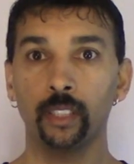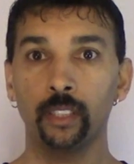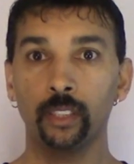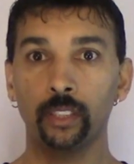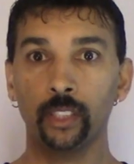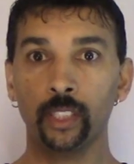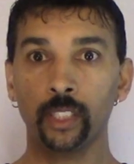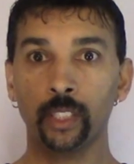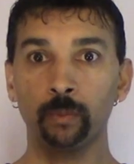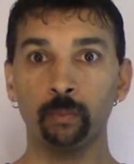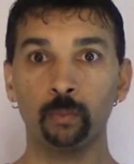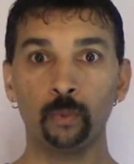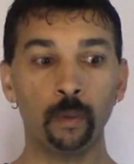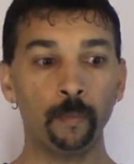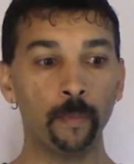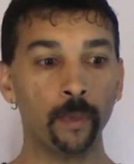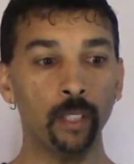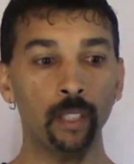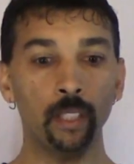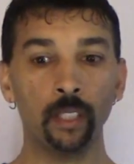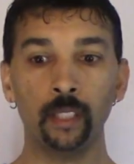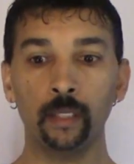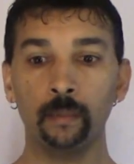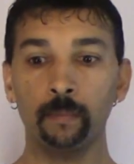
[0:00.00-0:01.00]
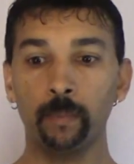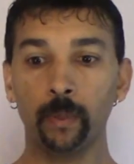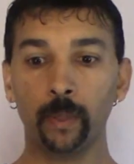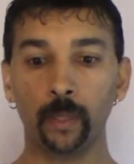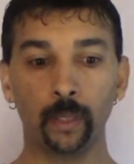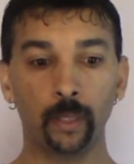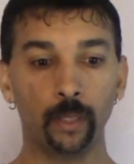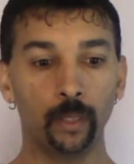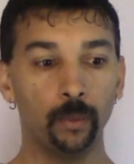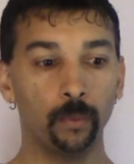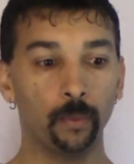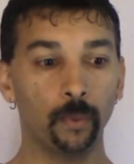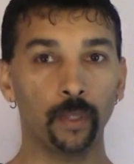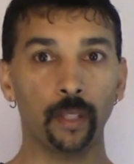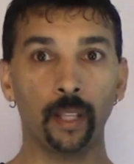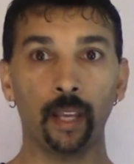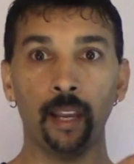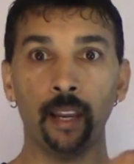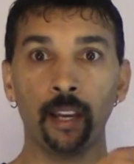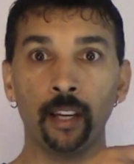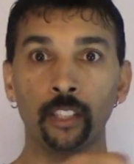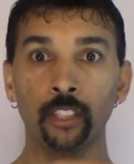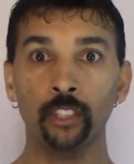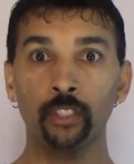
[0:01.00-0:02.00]
Just warm it up with a
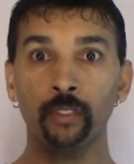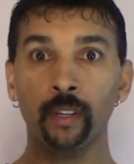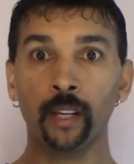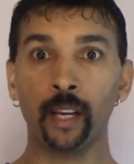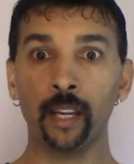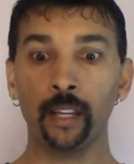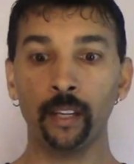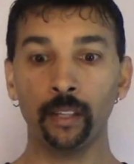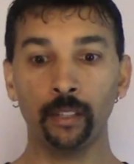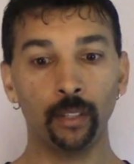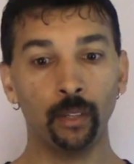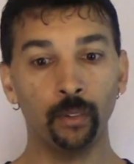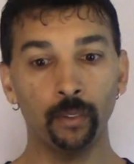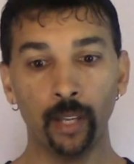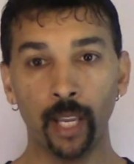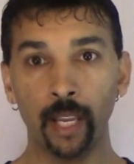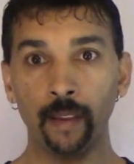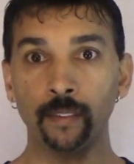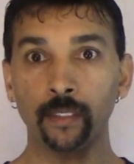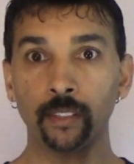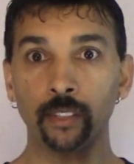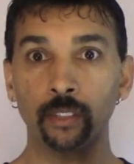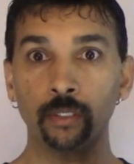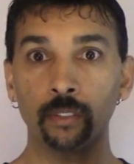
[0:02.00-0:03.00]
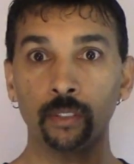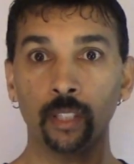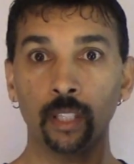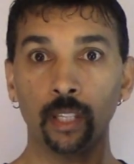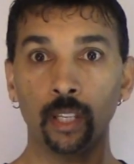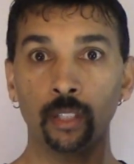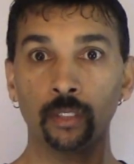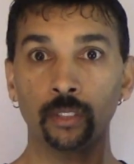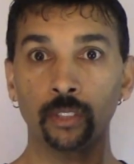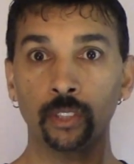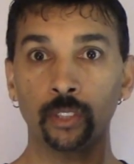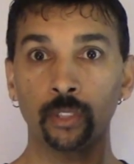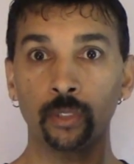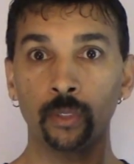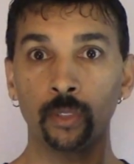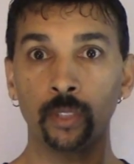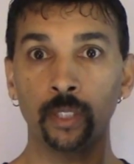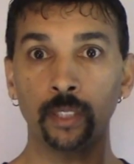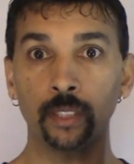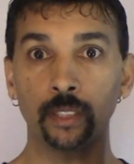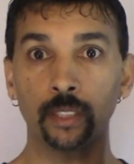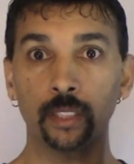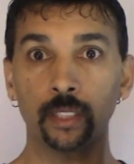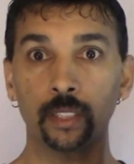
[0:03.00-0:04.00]
hair dryer. Don't have it too close to
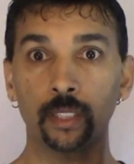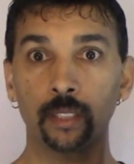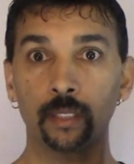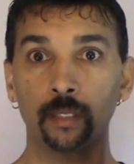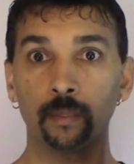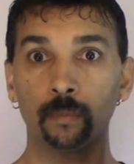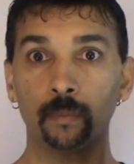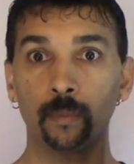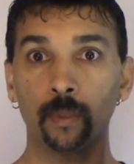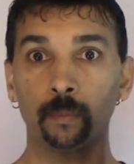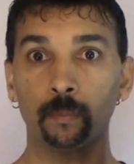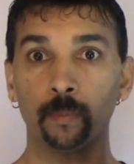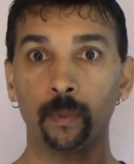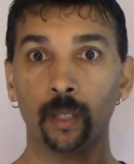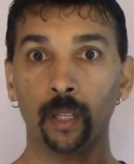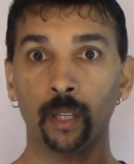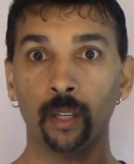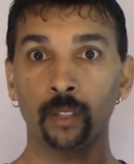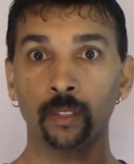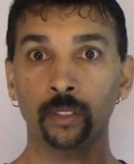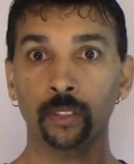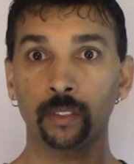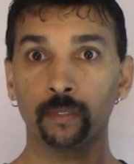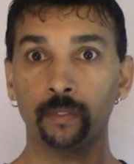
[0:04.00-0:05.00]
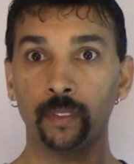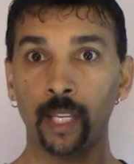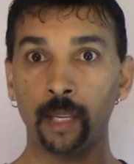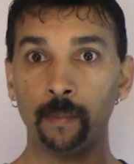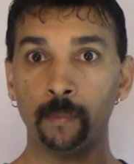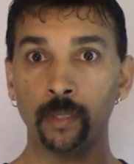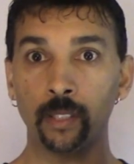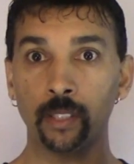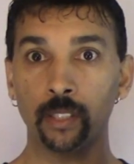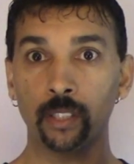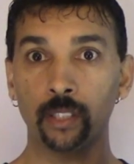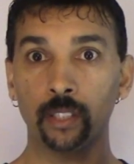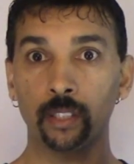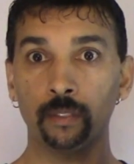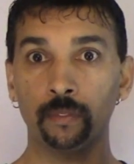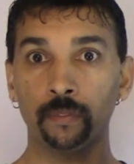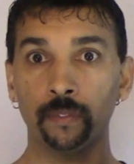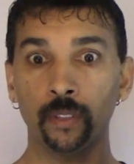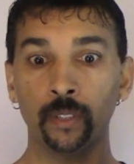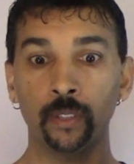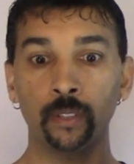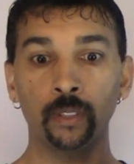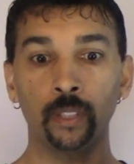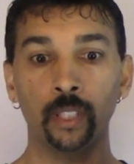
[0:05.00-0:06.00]
it because of damaging your
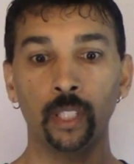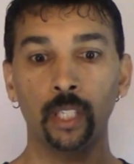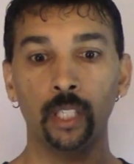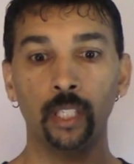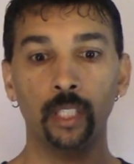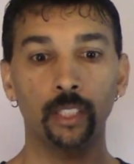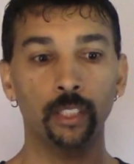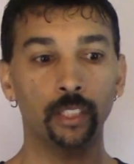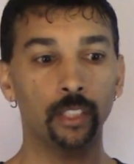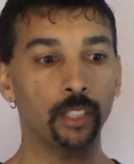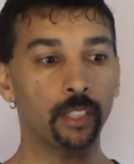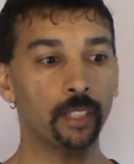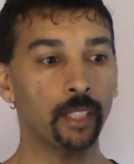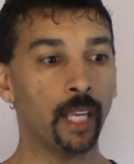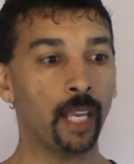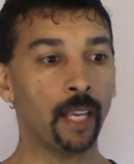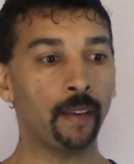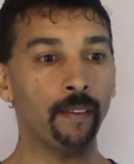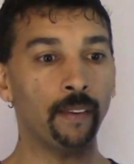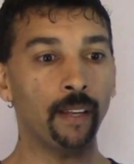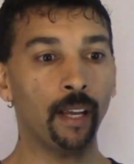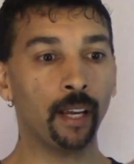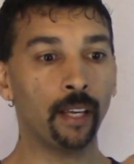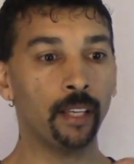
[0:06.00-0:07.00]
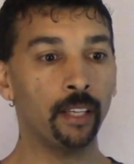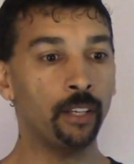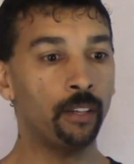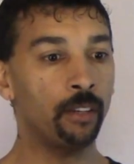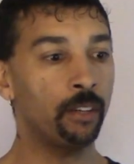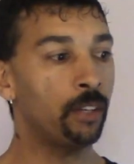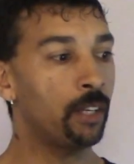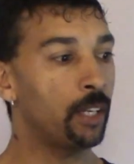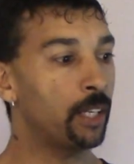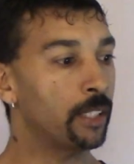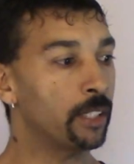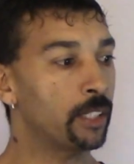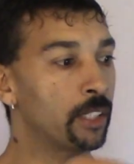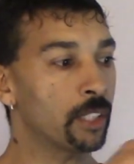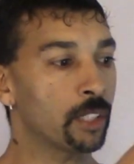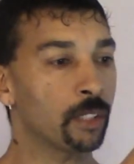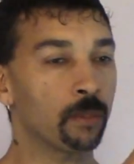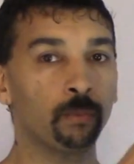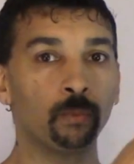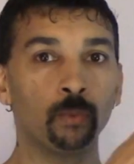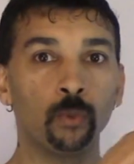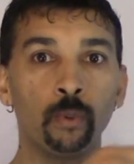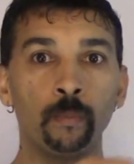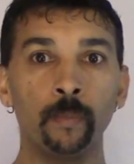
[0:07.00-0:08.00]
flute. Just have it out here and
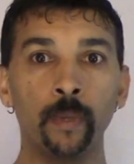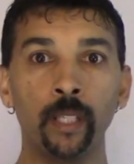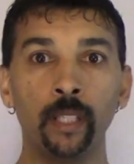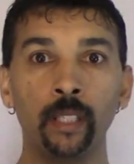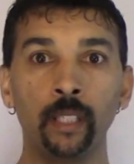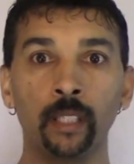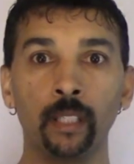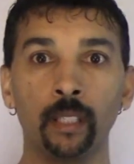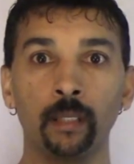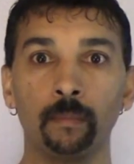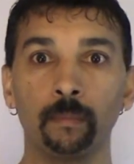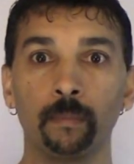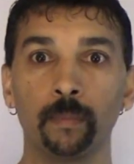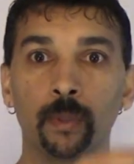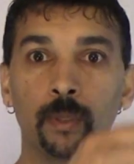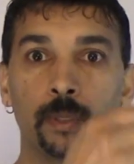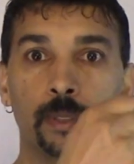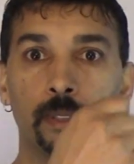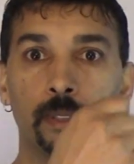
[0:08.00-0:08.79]
just warm it up.